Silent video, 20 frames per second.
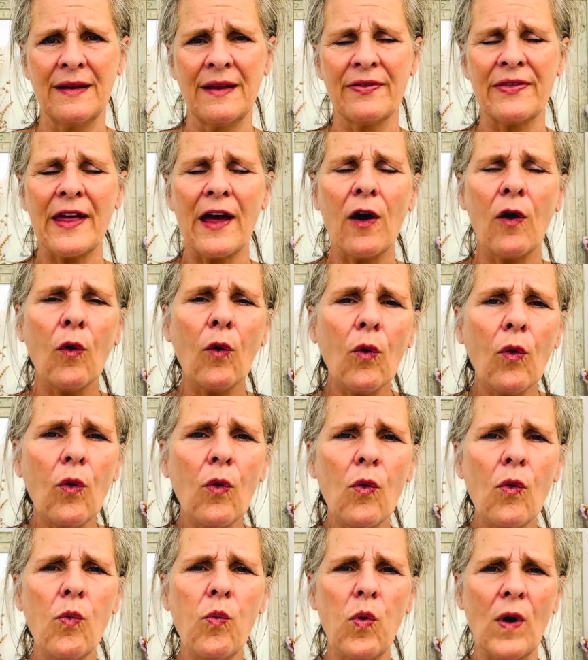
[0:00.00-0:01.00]
They're
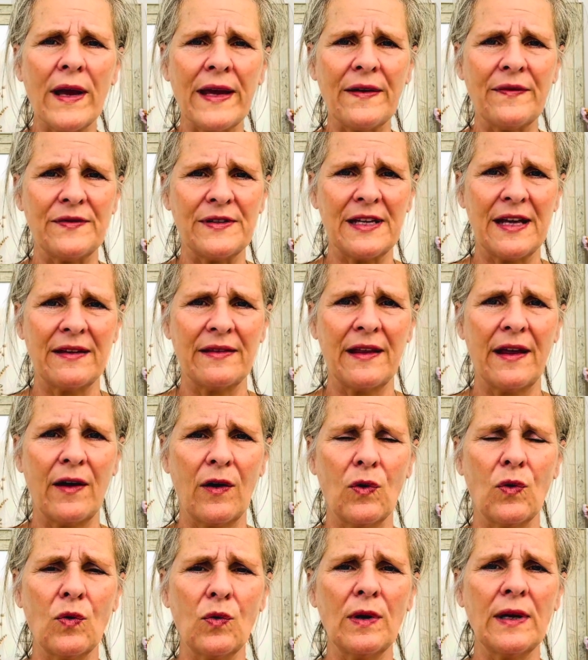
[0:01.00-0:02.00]
all weaved in, they're
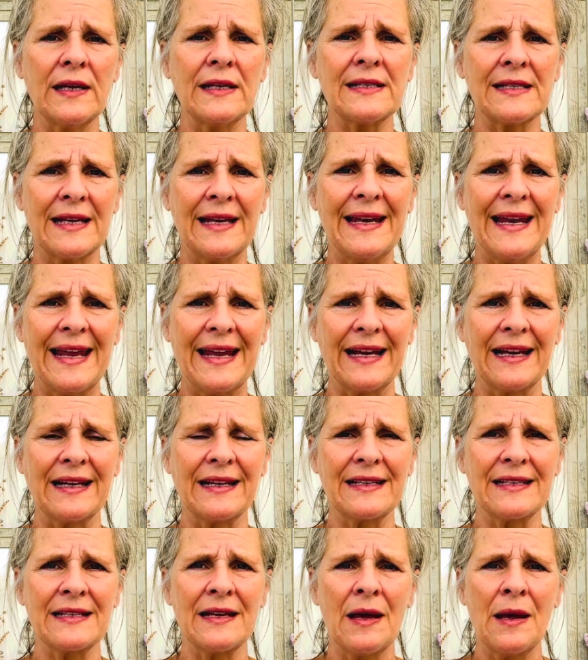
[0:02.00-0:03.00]
all
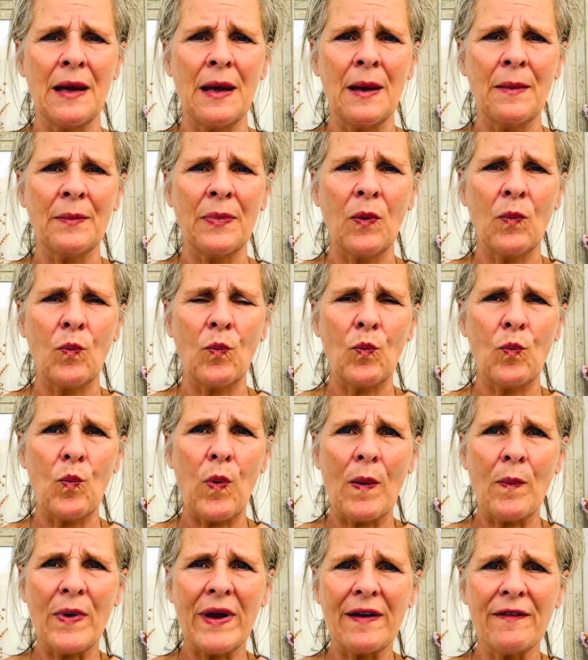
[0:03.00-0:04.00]
interlinked. But
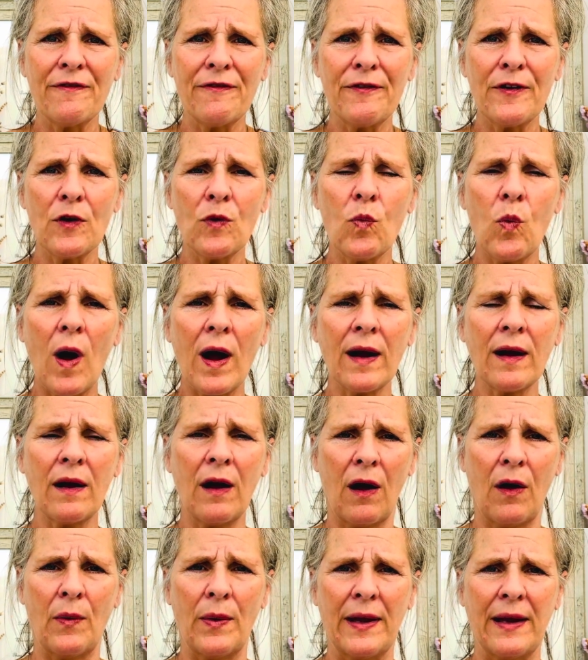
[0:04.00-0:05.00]
when we can feel one
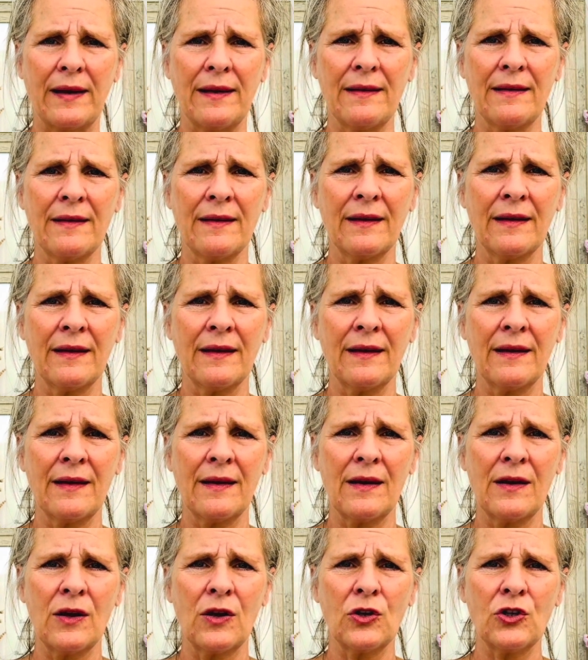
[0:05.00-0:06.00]
going,
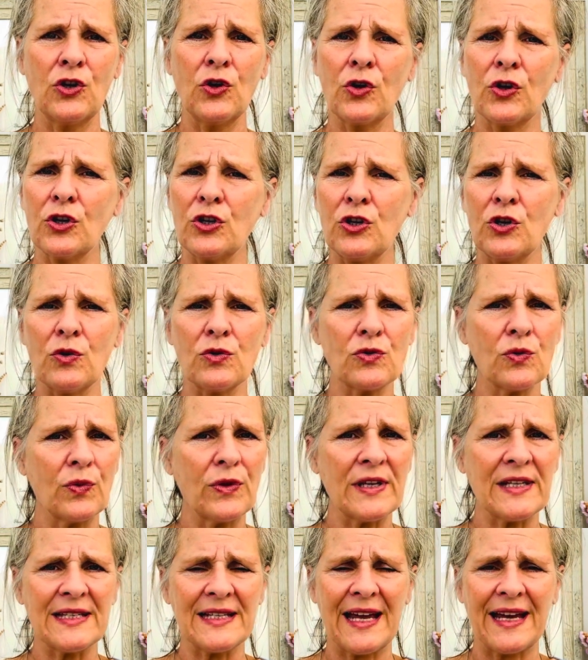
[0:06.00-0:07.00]
you can use all
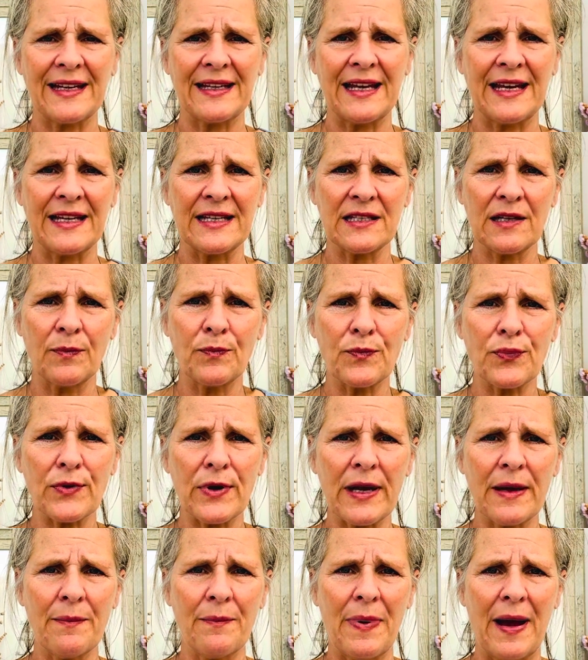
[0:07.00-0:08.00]
these techniques to bring
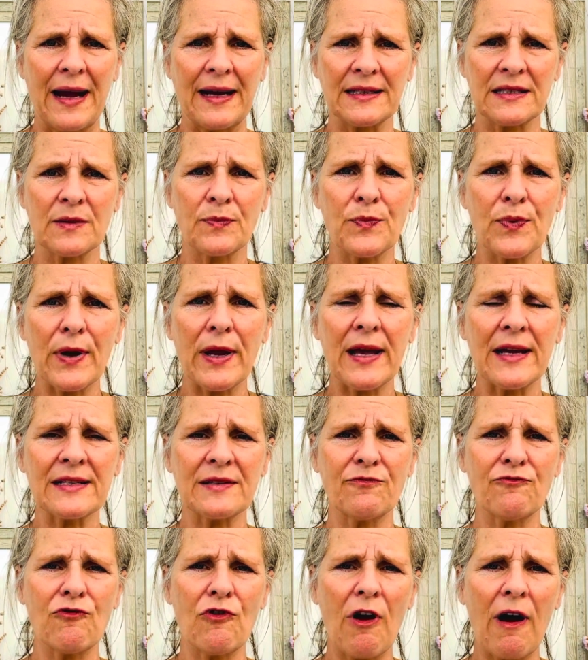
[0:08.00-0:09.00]
them back, to bring us
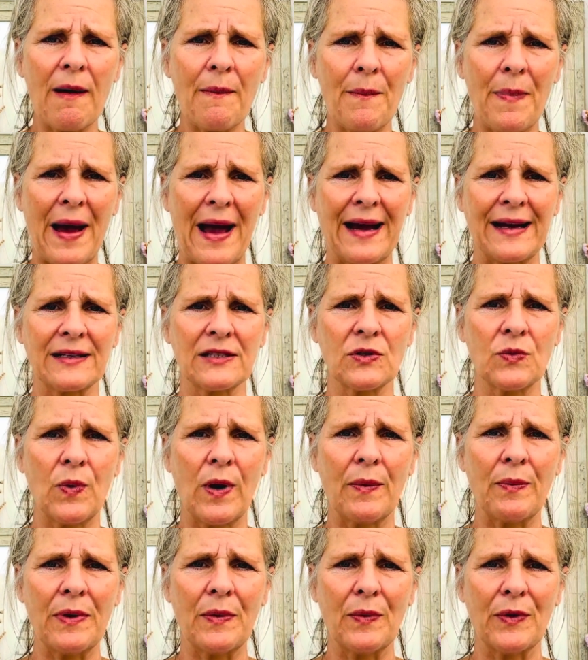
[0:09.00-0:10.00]
right back to where
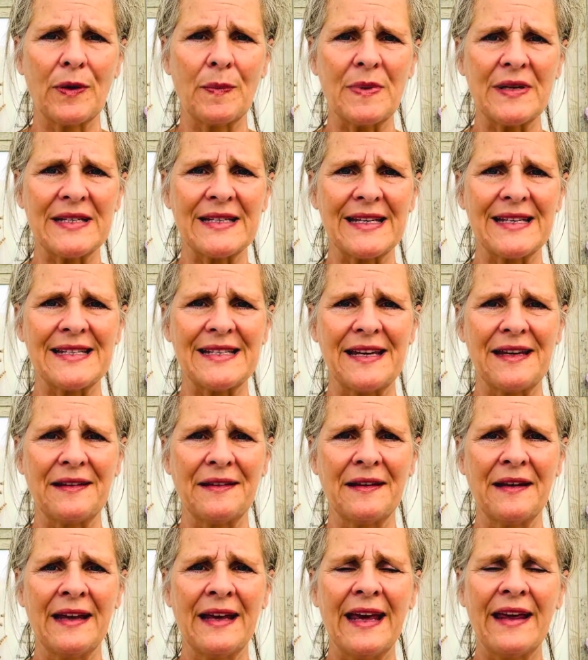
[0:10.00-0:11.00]
we want to be sitting,
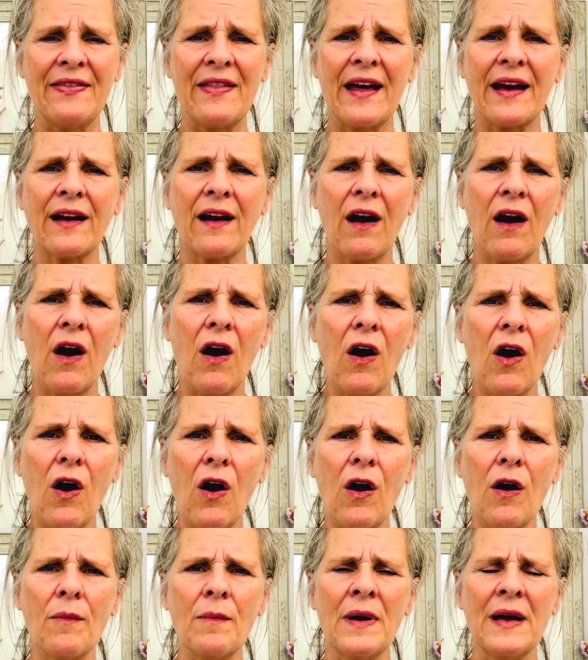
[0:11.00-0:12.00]
in that
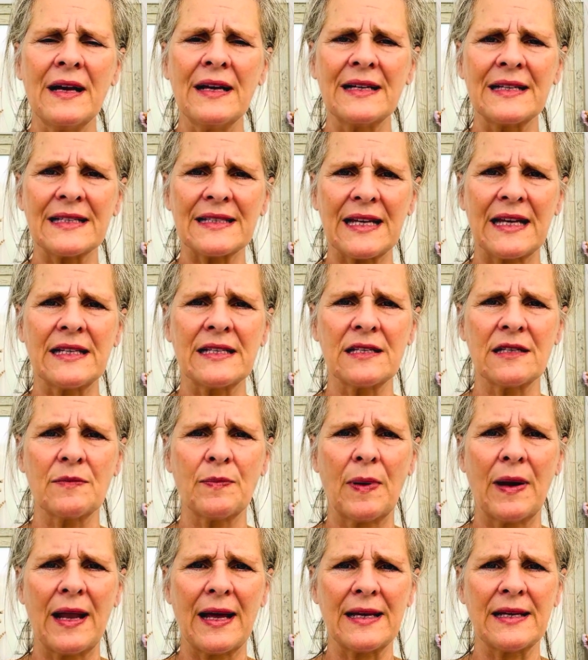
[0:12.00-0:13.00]
calm, centered
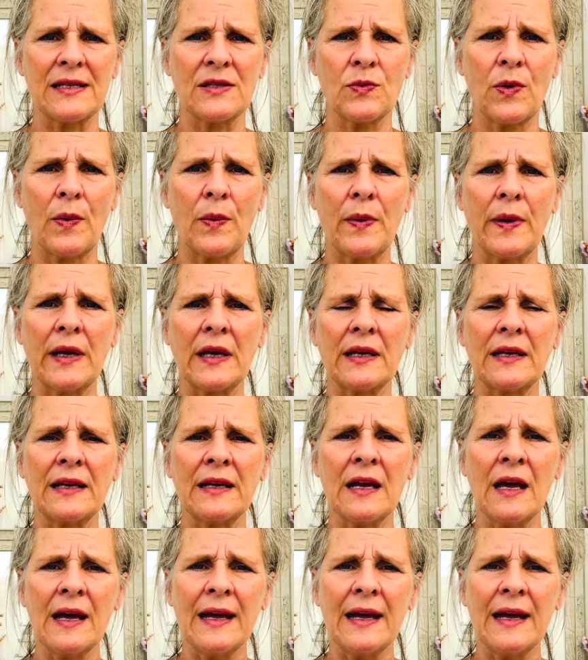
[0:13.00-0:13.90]
place where we can